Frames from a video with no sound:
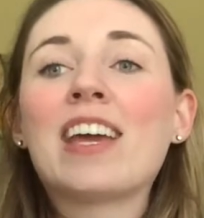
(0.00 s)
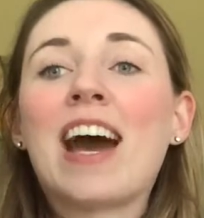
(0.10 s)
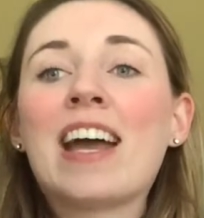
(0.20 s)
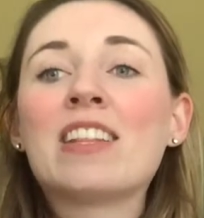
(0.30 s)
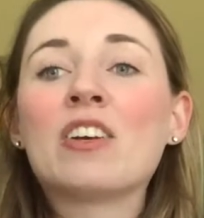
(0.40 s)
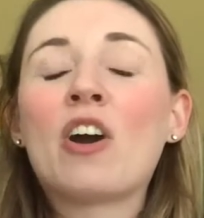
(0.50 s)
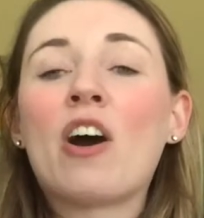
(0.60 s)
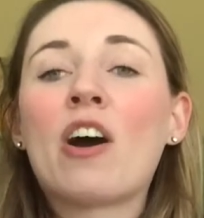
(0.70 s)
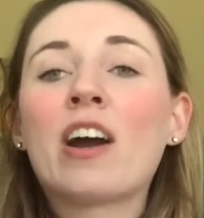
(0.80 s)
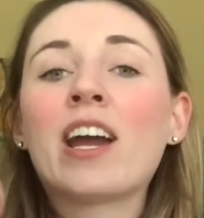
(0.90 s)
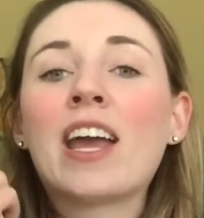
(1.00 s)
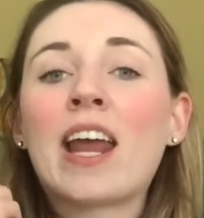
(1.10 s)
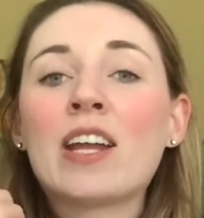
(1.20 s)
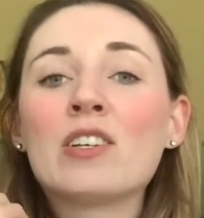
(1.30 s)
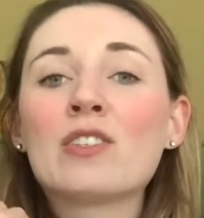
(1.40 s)
got in the car and
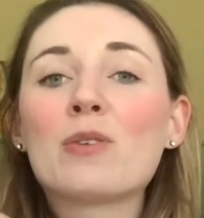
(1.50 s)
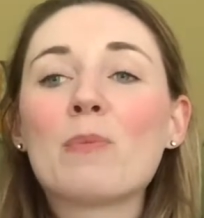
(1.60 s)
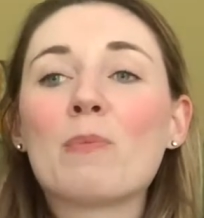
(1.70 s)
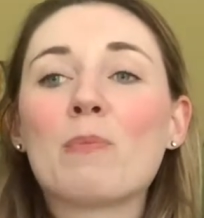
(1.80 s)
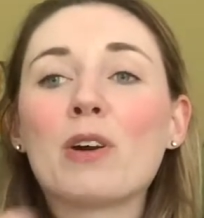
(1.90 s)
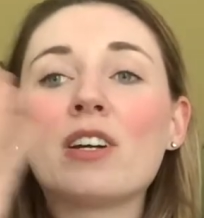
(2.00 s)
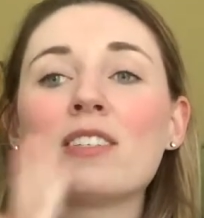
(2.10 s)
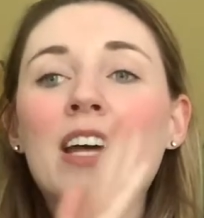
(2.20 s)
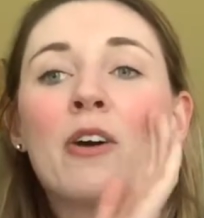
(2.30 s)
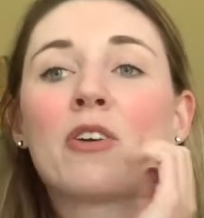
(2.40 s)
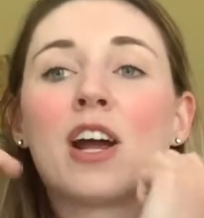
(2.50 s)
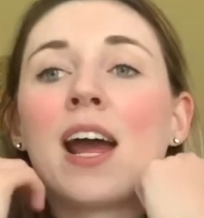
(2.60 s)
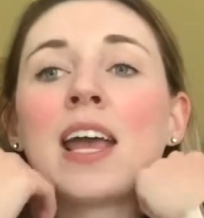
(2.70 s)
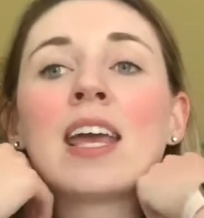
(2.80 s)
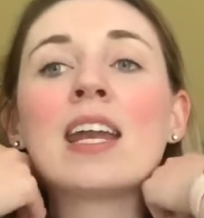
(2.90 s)
I just burst out
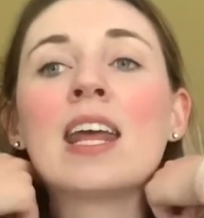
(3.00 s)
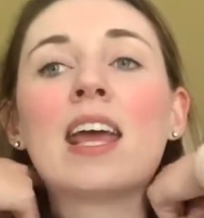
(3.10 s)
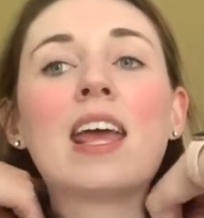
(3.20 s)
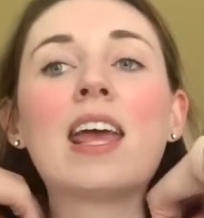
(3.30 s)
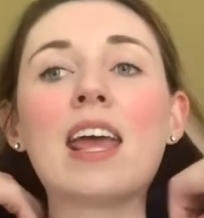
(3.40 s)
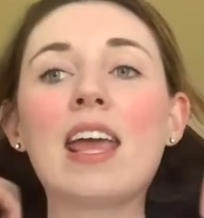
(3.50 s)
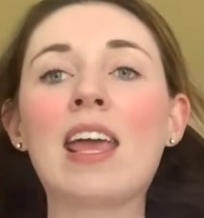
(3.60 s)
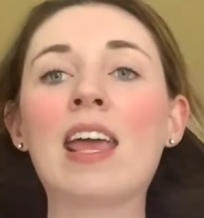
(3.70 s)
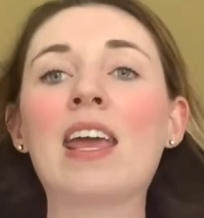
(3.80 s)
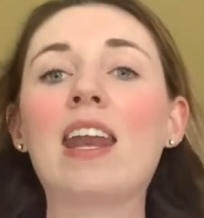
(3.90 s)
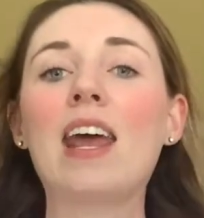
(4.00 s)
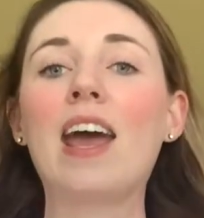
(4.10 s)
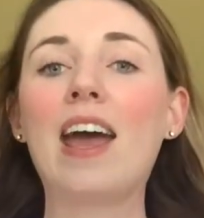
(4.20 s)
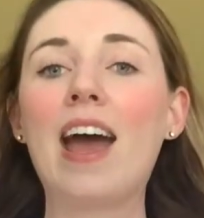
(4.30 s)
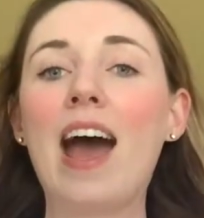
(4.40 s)
crying. And
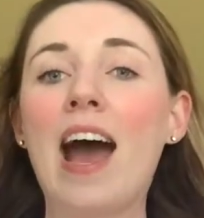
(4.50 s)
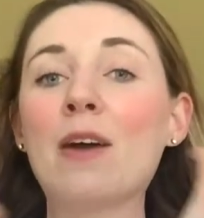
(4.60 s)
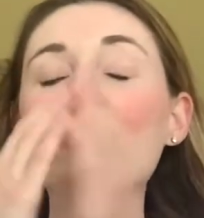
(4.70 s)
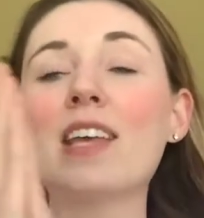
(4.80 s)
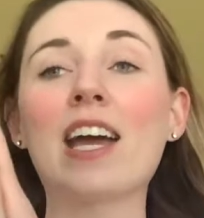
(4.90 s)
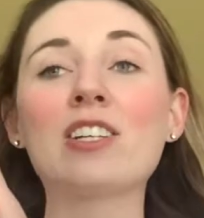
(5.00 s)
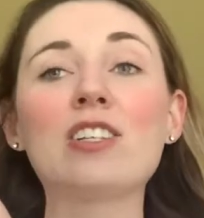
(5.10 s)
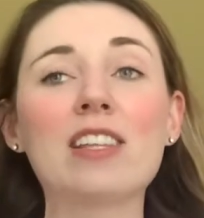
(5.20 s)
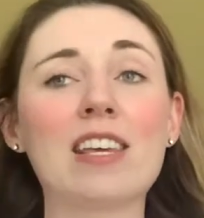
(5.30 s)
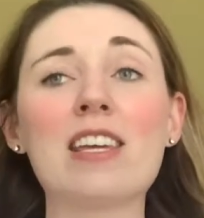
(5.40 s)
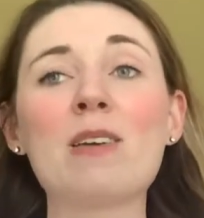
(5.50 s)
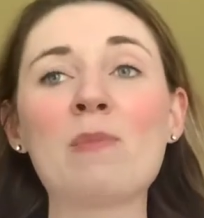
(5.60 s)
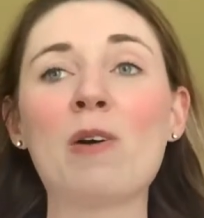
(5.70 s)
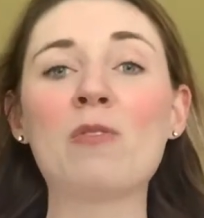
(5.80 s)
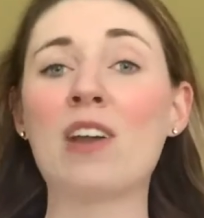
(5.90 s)
I was actually thinking
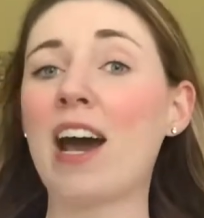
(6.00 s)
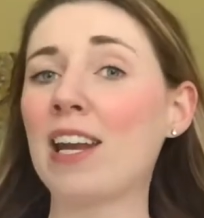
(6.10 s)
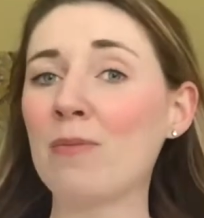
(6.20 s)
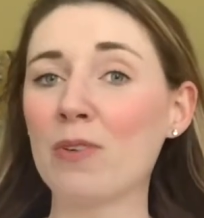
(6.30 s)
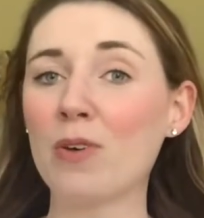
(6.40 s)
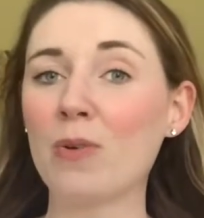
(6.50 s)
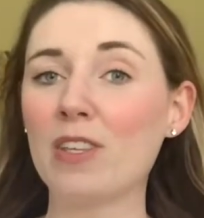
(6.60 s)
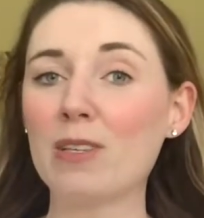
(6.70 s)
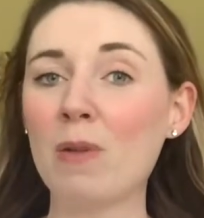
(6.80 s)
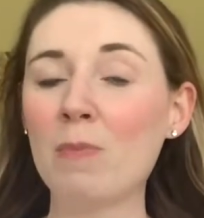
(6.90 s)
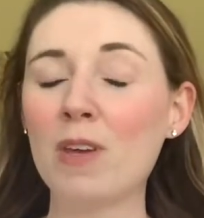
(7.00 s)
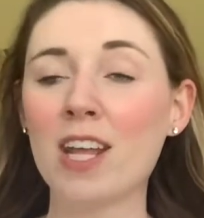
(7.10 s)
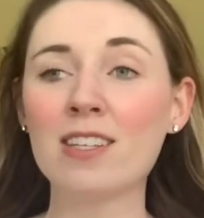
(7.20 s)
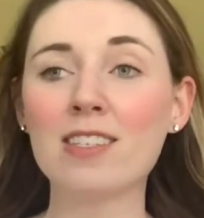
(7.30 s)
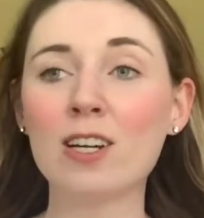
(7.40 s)
about not even going to my
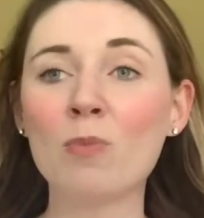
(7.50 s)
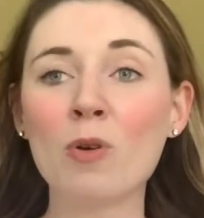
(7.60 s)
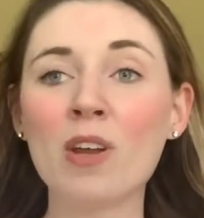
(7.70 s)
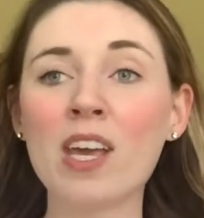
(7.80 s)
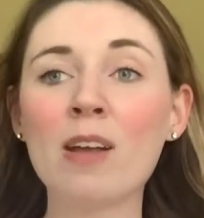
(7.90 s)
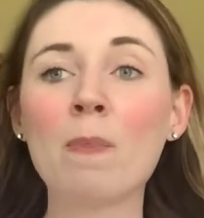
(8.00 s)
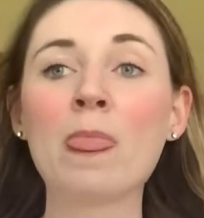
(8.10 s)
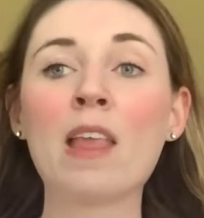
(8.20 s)
pinning ceremony